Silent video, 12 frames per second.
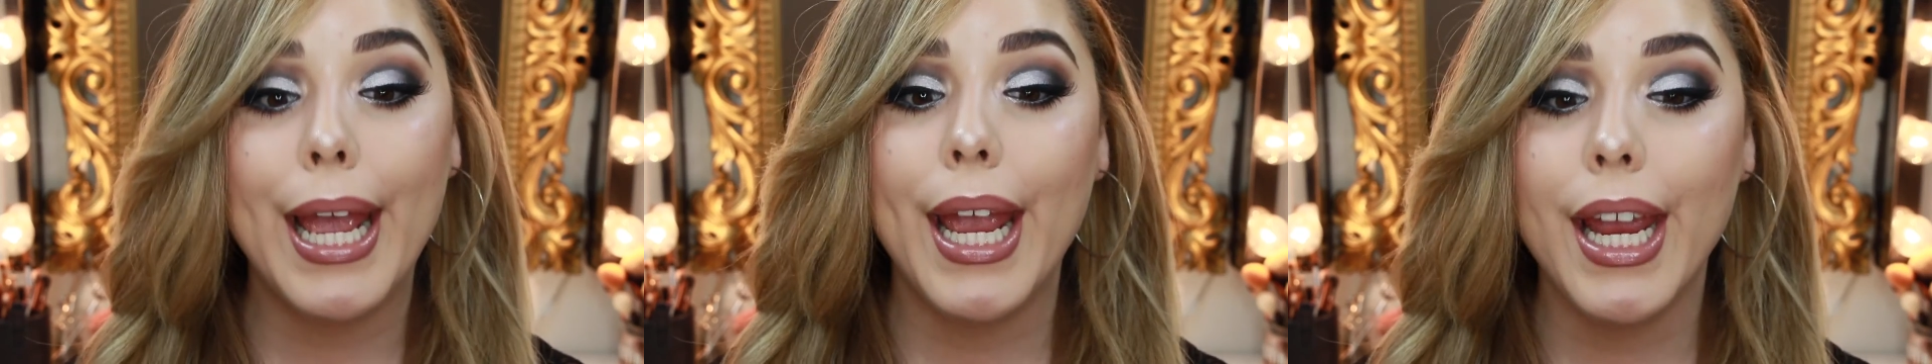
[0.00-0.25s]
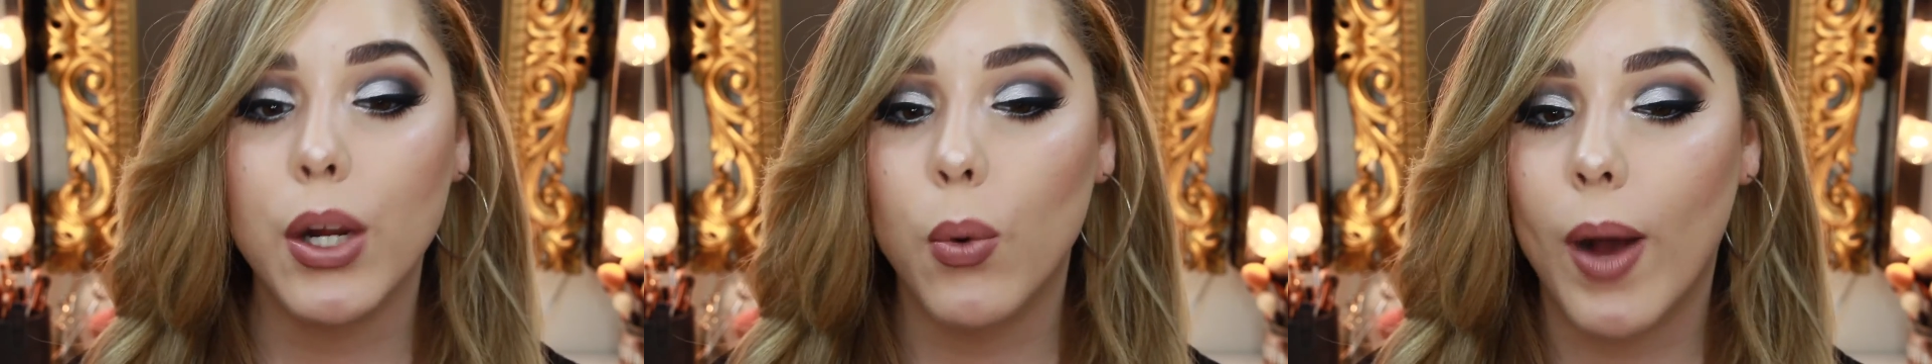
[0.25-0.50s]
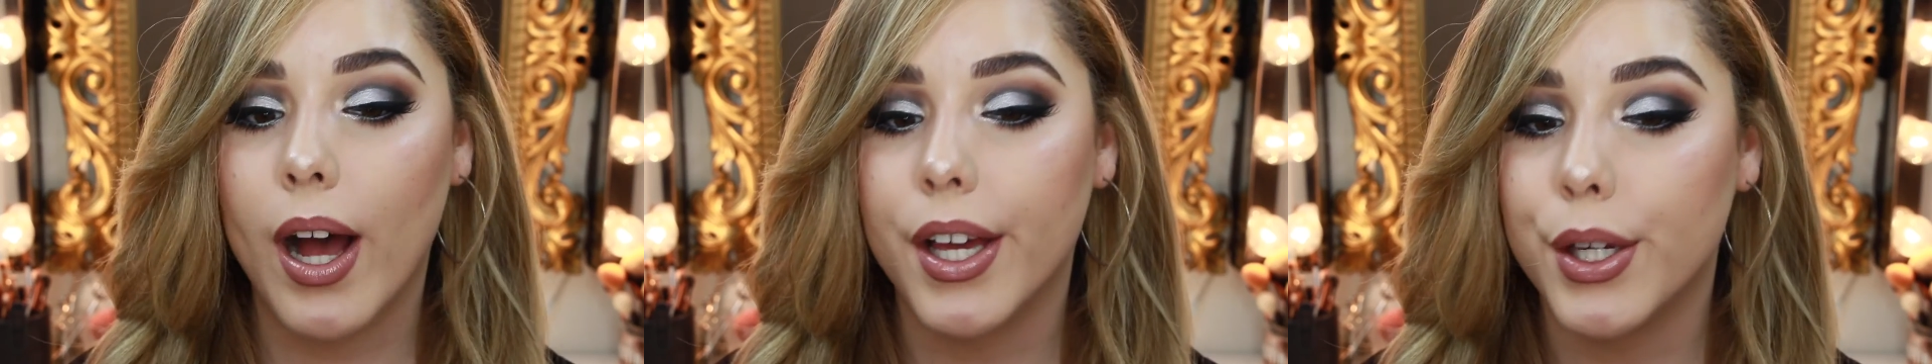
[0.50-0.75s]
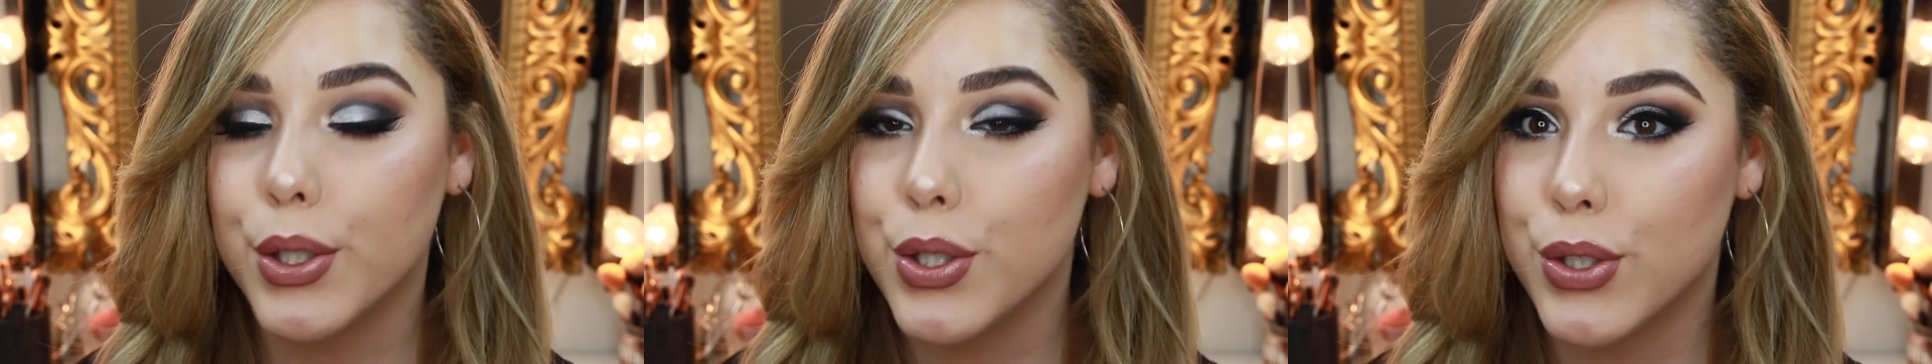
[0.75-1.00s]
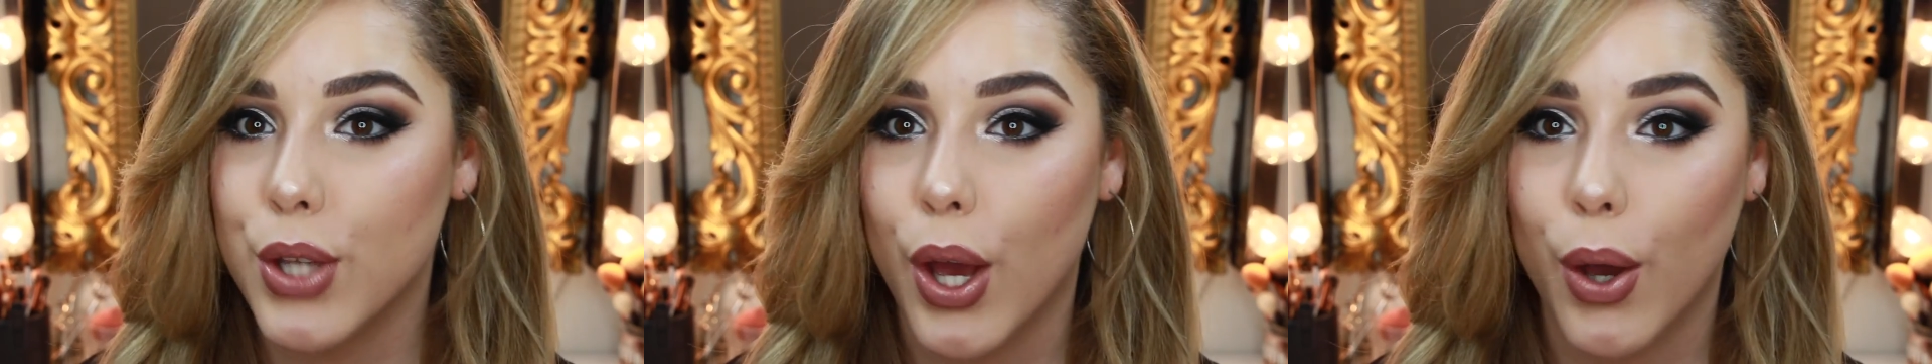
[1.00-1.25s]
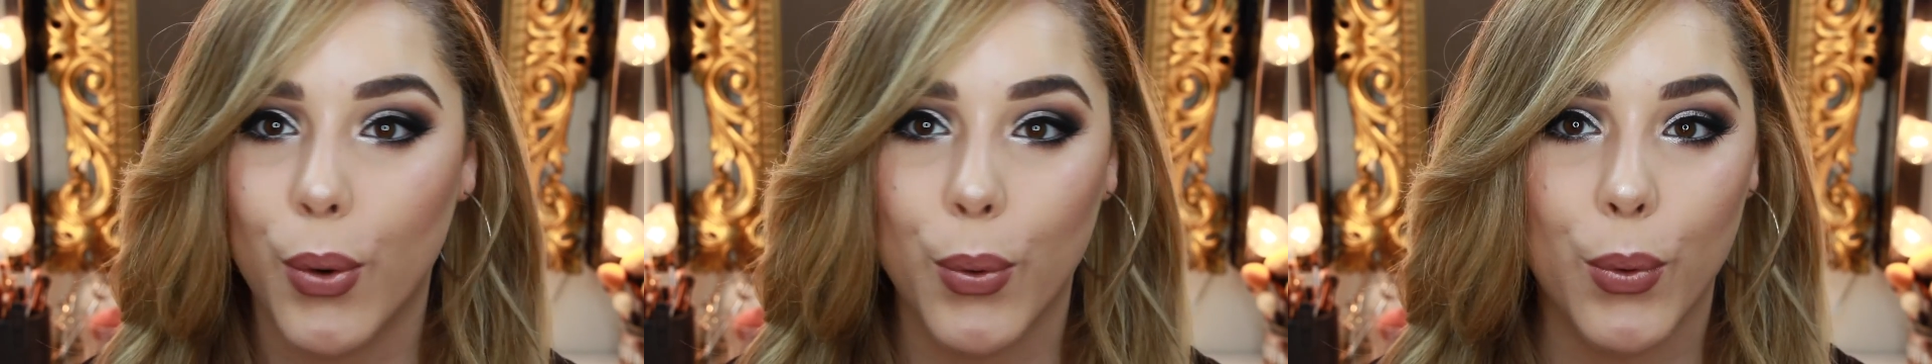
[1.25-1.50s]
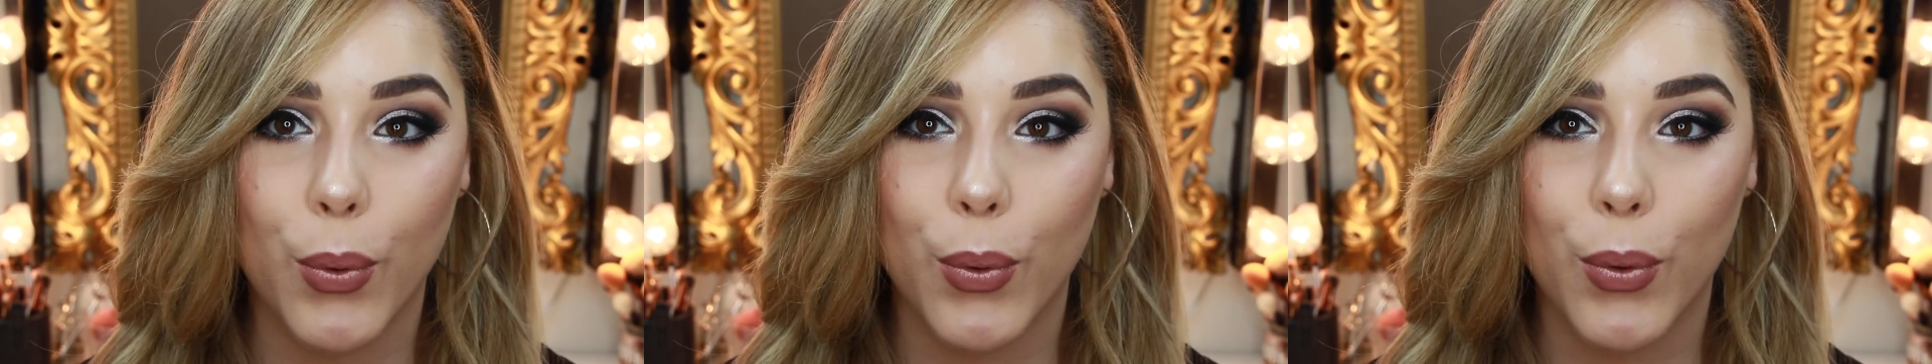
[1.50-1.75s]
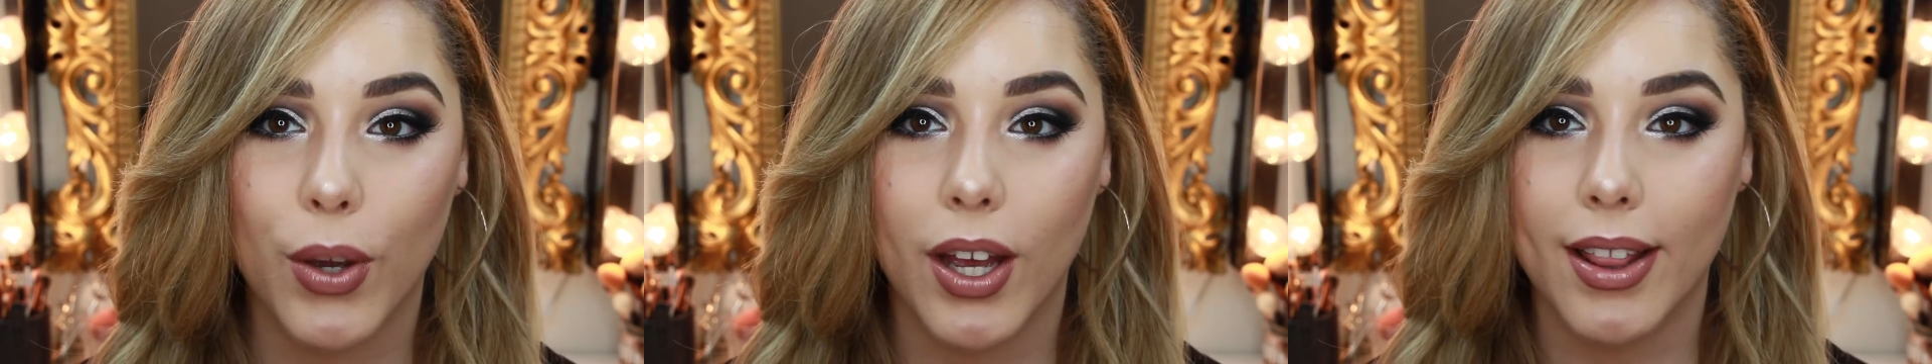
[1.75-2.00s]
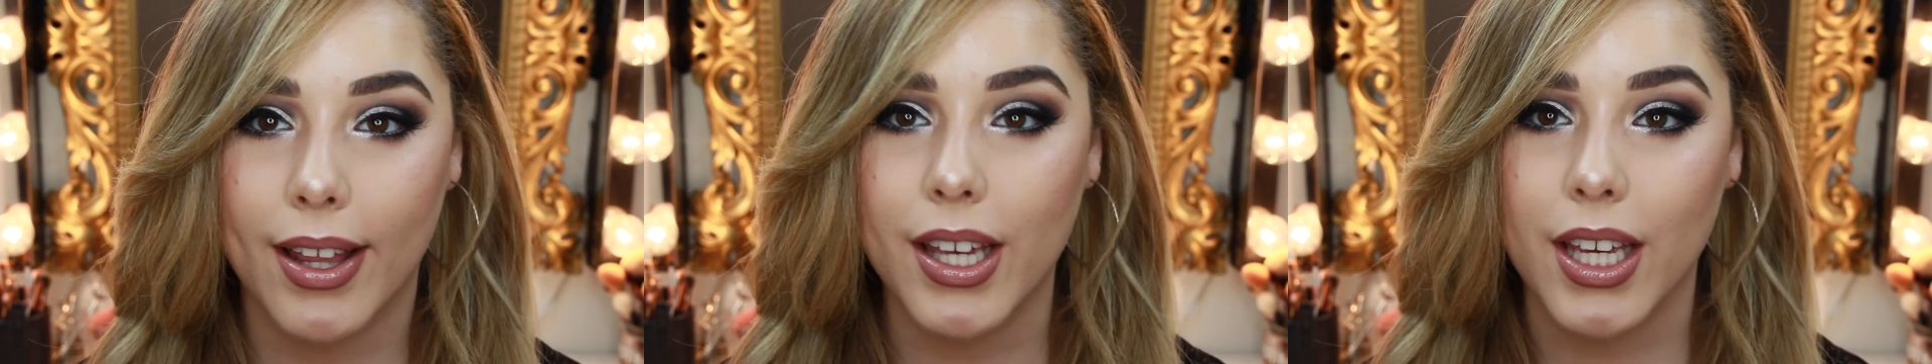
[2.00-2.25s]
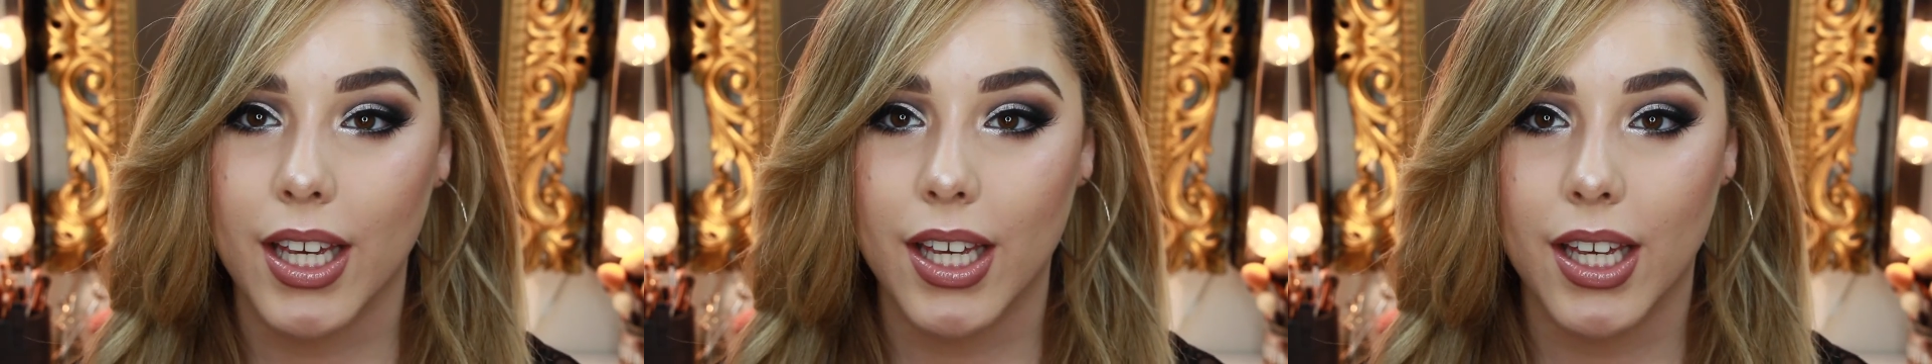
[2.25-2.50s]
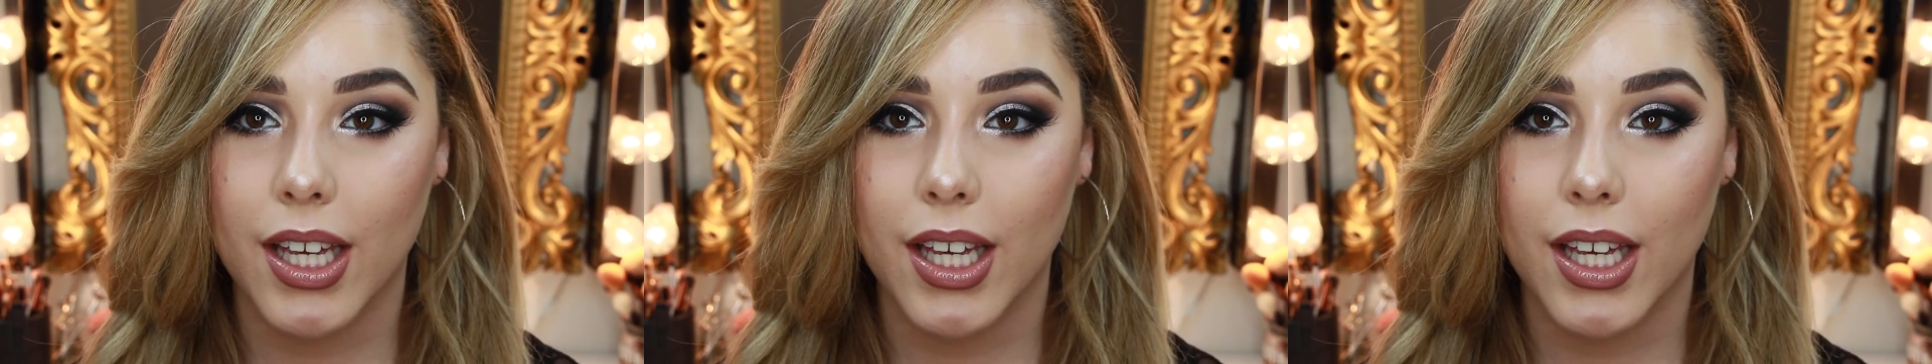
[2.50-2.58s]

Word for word: in a while, so I like it.